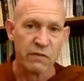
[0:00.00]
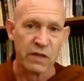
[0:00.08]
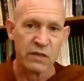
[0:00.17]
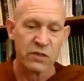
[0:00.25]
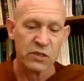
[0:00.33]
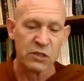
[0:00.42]
or
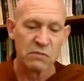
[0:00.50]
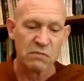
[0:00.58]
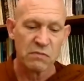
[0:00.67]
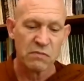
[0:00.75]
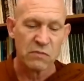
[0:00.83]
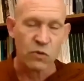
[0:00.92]
not?
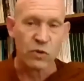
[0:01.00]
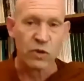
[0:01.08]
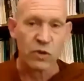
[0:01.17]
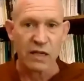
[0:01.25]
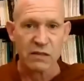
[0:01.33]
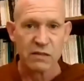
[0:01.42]

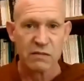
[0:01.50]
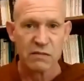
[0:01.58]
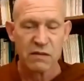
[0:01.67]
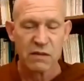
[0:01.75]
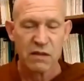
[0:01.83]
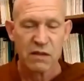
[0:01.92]
If it's
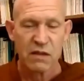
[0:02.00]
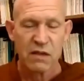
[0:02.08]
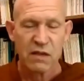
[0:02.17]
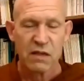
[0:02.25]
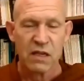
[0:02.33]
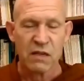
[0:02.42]

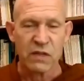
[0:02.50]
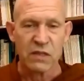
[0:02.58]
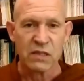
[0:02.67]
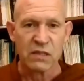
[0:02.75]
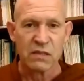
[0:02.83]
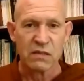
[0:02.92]
not leading
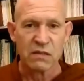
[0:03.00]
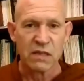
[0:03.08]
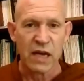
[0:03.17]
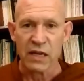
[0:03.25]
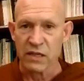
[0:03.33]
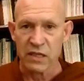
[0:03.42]
to
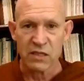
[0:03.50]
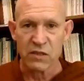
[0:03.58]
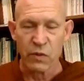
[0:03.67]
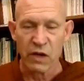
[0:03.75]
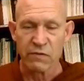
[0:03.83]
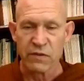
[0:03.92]
welfare, then see
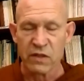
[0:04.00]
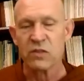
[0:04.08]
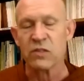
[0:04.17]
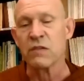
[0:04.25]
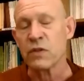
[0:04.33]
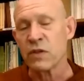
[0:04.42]
if you can
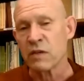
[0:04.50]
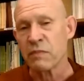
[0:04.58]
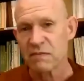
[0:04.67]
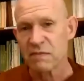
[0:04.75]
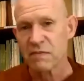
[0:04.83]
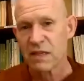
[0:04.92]
abandon it.
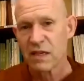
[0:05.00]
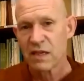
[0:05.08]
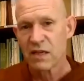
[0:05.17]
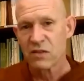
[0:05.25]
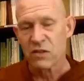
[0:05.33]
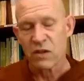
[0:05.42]

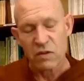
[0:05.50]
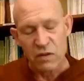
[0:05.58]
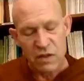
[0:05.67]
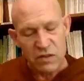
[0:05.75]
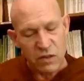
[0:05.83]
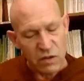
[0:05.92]
So
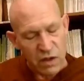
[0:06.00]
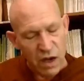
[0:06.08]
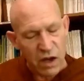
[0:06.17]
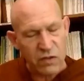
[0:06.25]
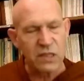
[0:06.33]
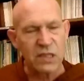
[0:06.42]

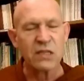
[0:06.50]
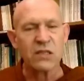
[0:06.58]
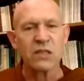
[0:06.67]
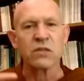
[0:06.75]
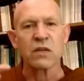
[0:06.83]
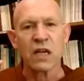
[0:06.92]
all the
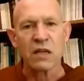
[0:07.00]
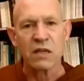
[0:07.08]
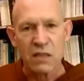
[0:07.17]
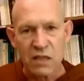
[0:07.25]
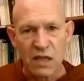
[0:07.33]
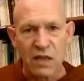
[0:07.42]
teachings are
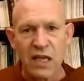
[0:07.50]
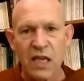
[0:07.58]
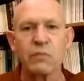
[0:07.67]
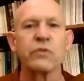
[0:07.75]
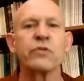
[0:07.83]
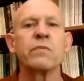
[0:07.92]
they
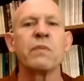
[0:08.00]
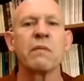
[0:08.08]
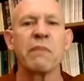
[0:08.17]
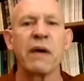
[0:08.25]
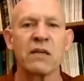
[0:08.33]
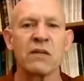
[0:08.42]
keep looping
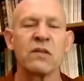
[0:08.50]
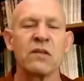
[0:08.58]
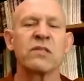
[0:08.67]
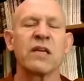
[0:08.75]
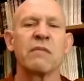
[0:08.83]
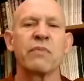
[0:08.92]
back to this
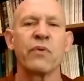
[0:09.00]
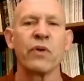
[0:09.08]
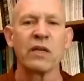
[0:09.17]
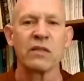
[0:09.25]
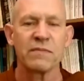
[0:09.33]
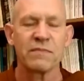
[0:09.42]
same
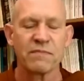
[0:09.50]
point.